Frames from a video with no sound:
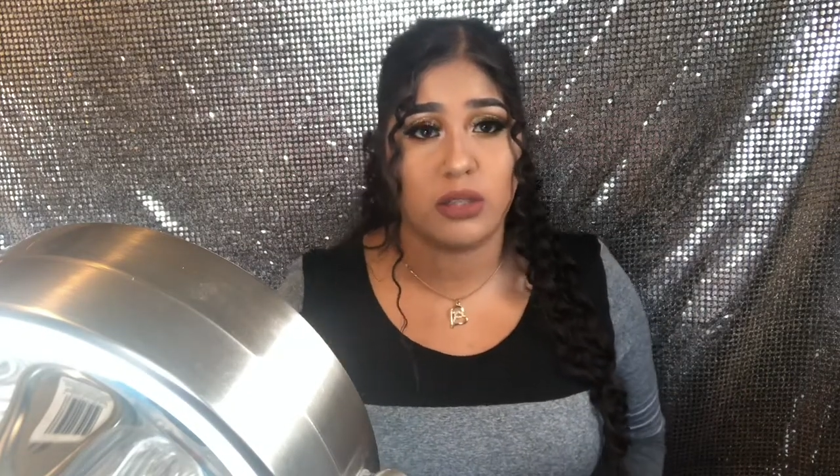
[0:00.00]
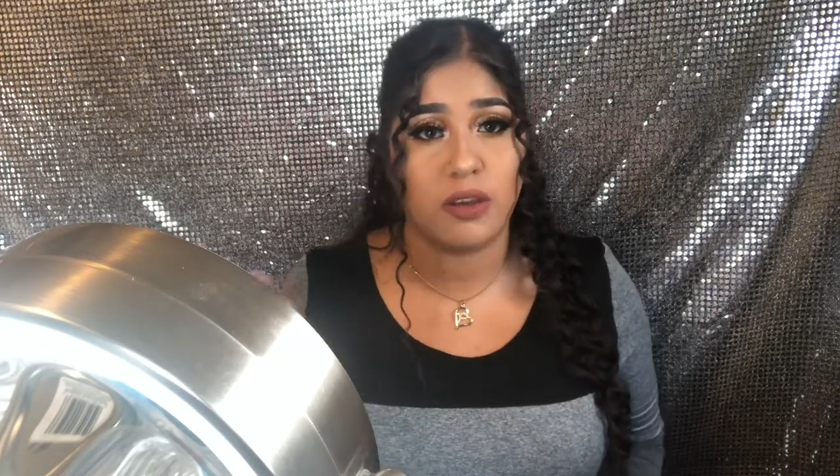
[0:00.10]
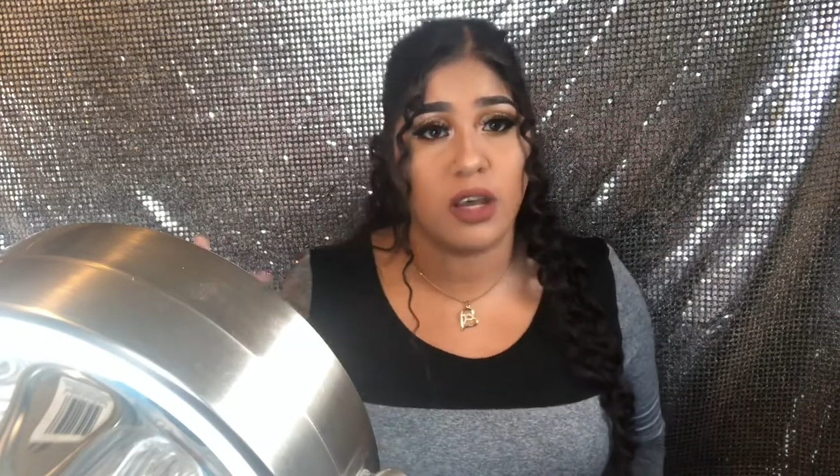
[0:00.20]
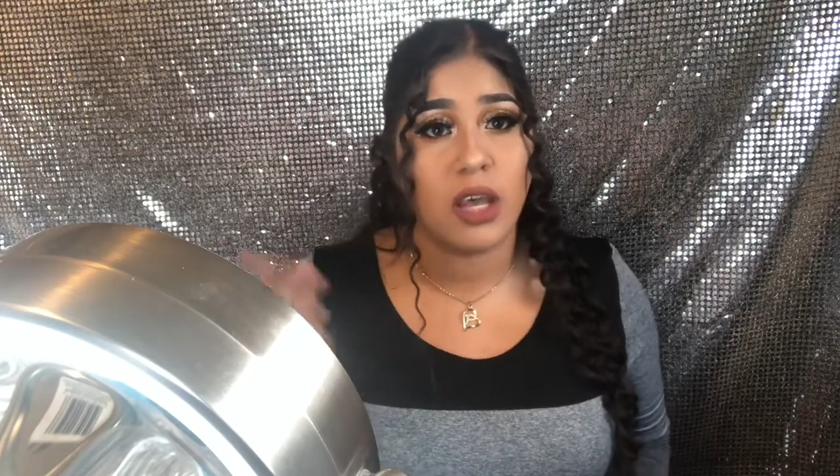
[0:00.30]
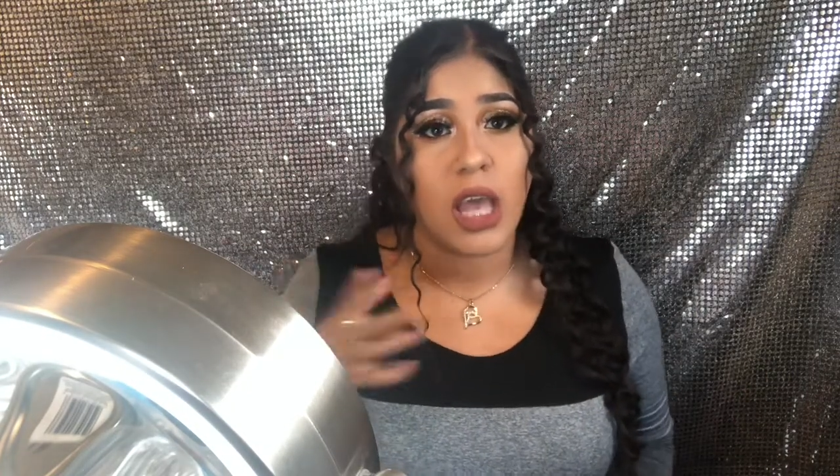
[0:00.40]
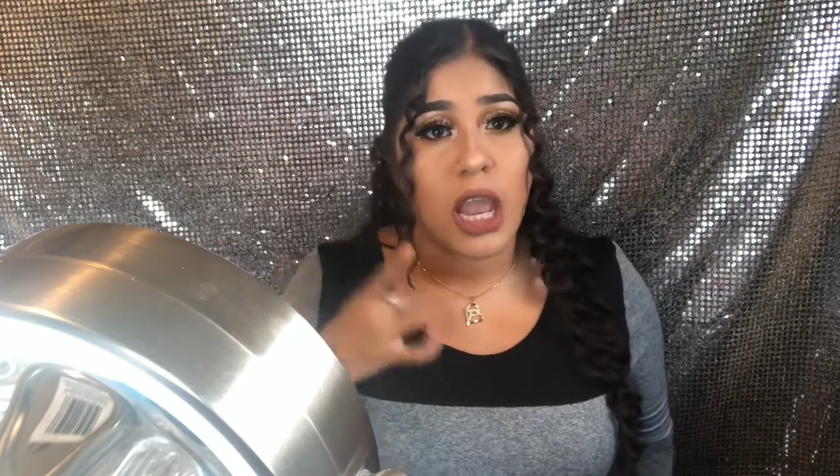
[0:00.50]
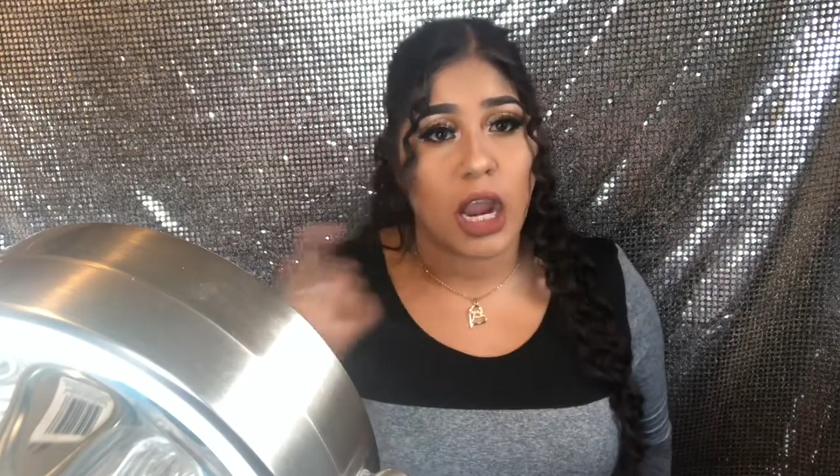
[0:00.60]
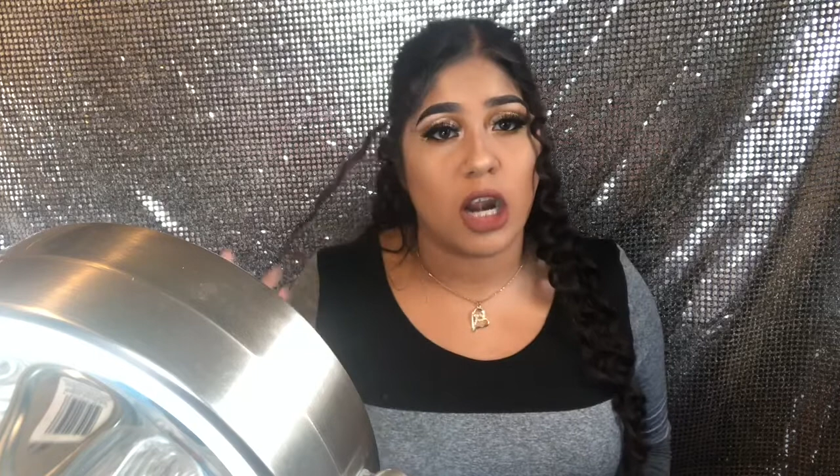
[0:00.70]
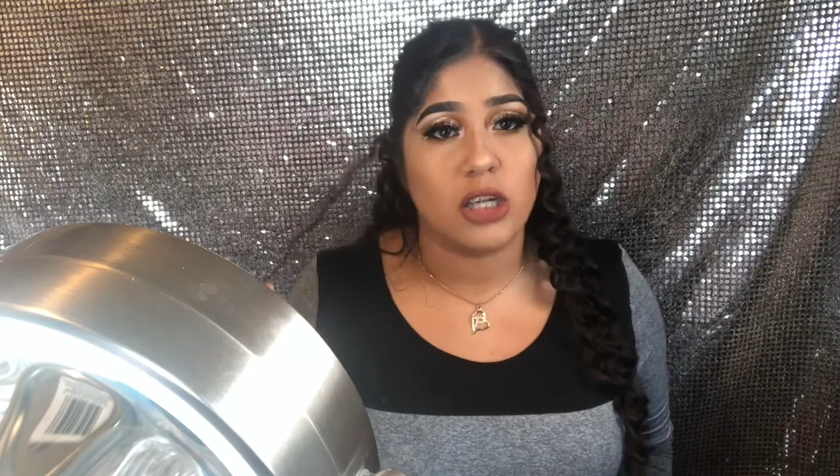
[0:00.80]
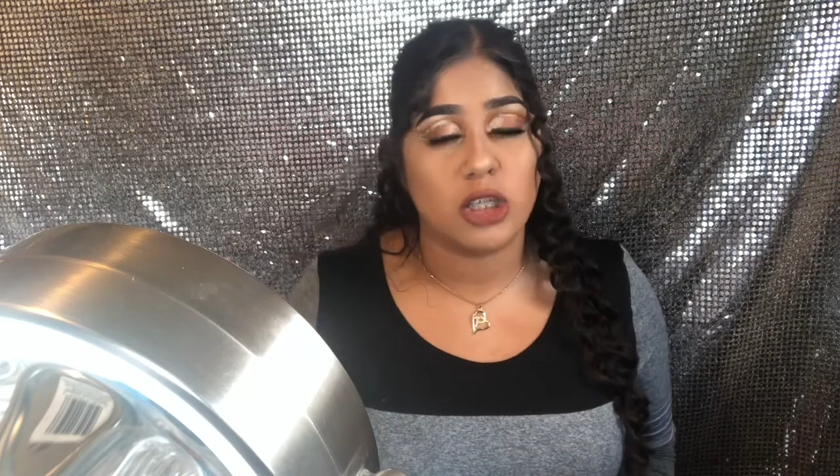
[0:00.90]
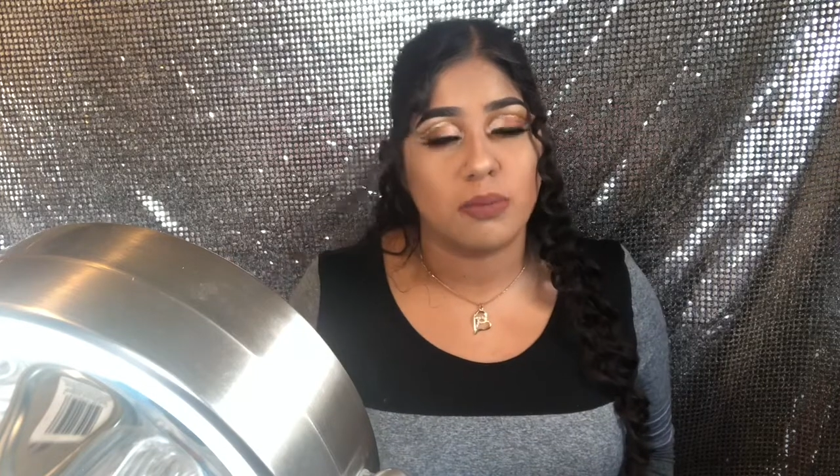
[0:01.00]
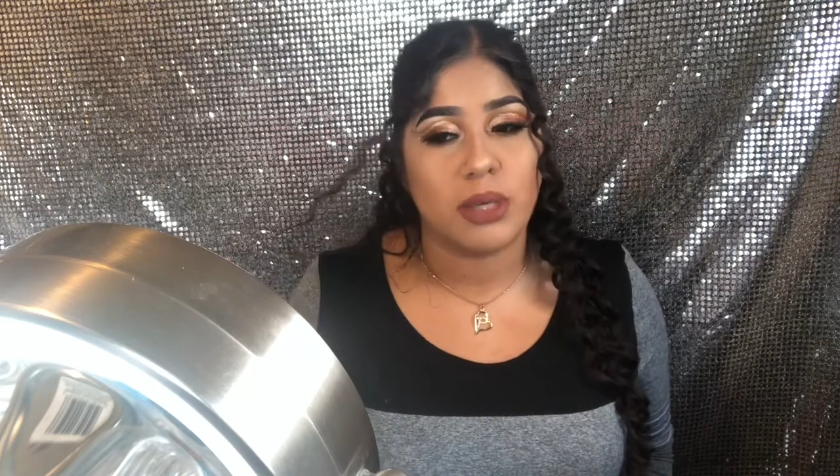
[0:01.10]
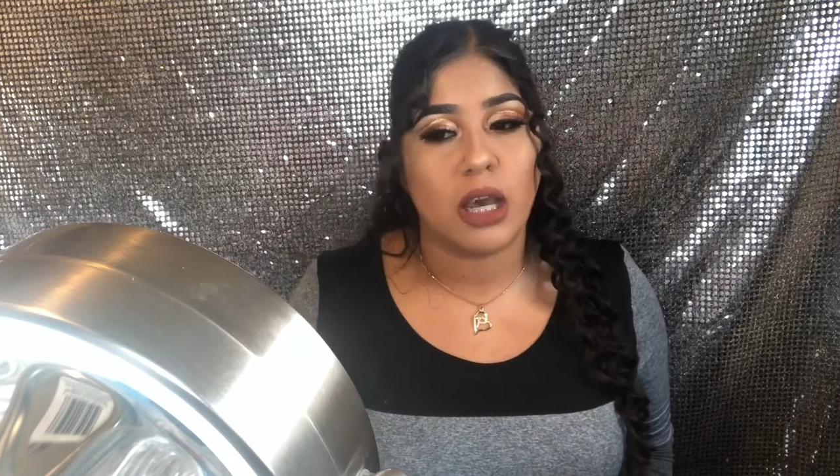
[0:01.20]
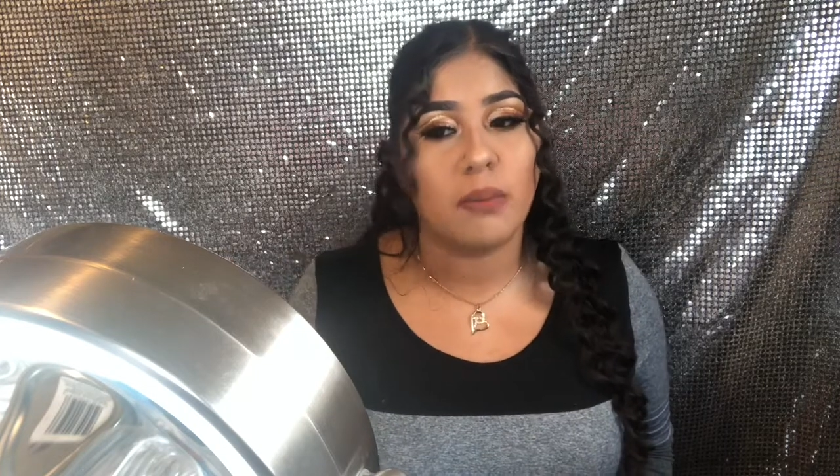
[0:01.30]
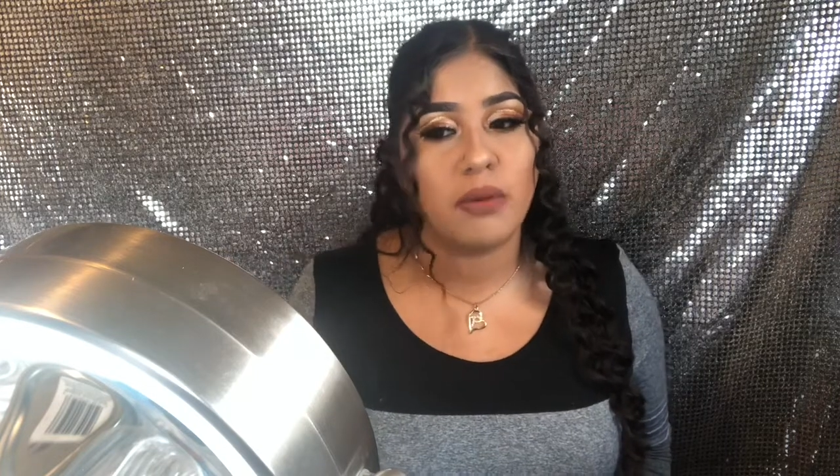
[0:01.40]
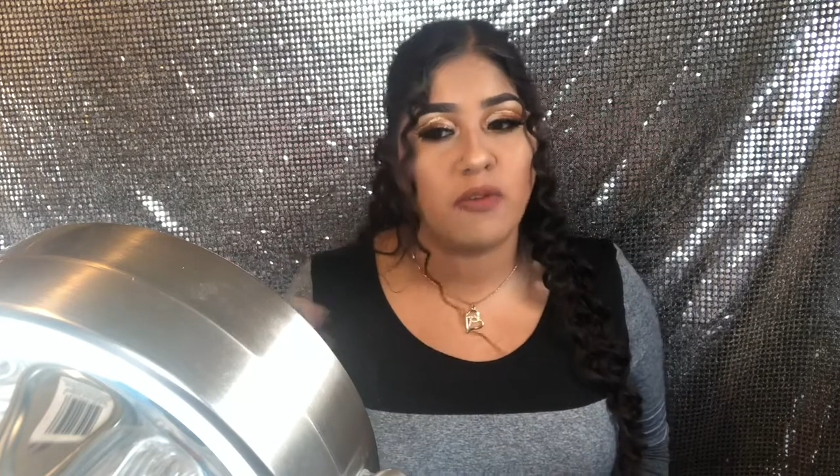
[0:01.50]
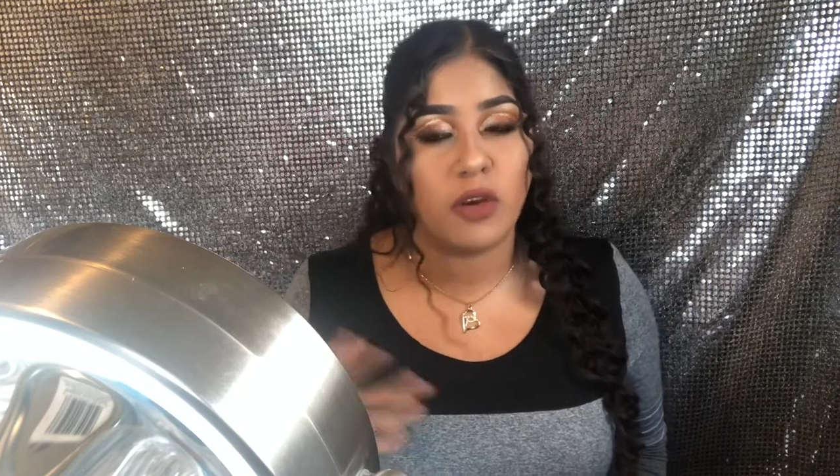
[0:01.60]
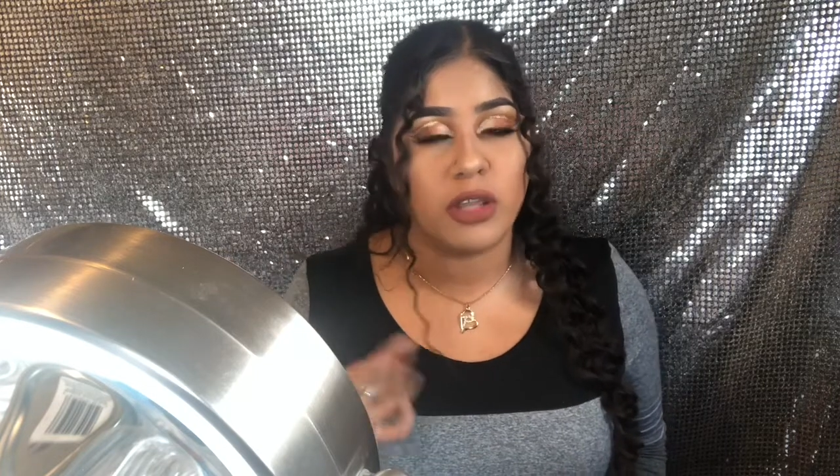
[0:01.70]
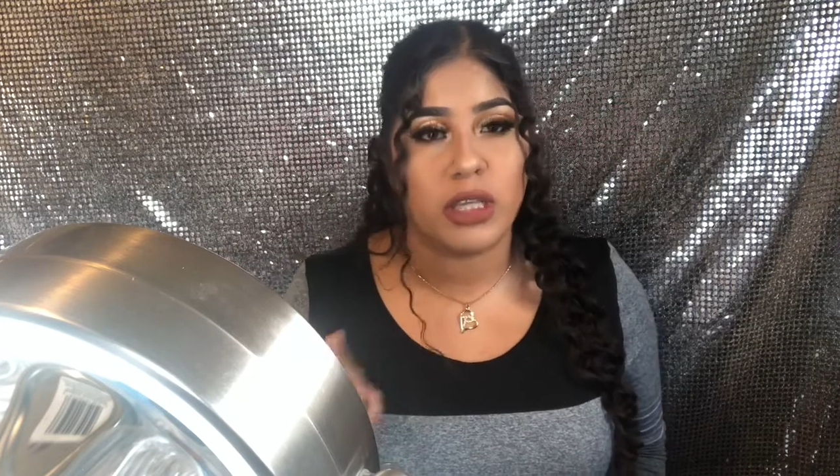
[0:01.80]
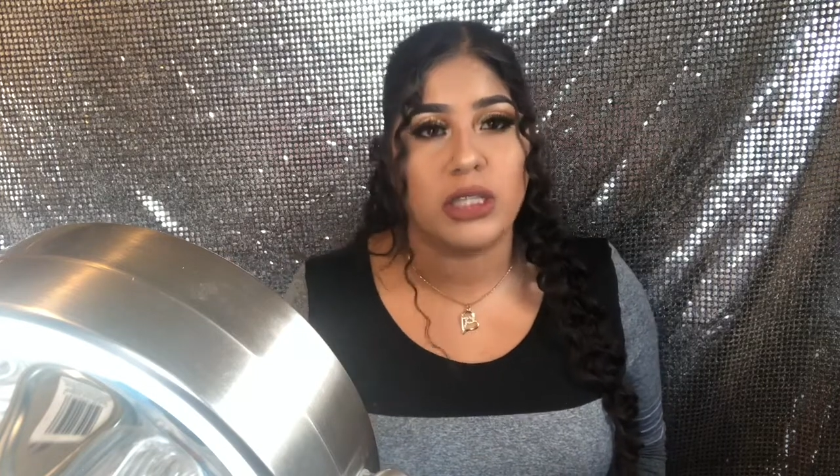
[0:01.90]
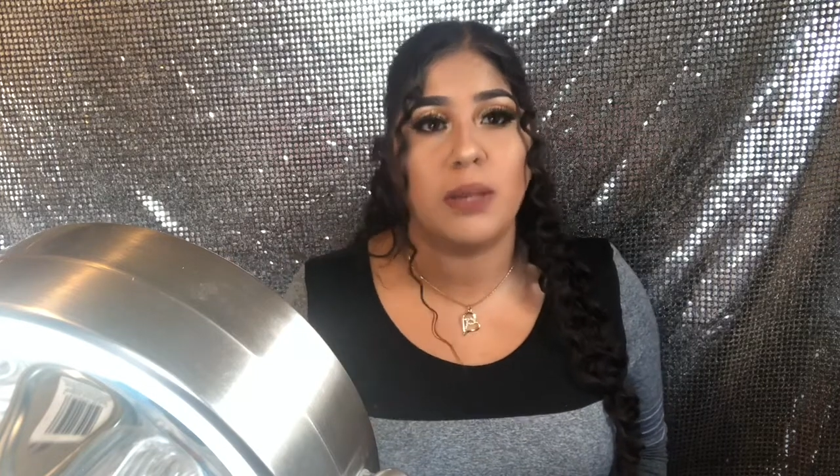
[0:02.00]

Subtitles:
The hair should be up before this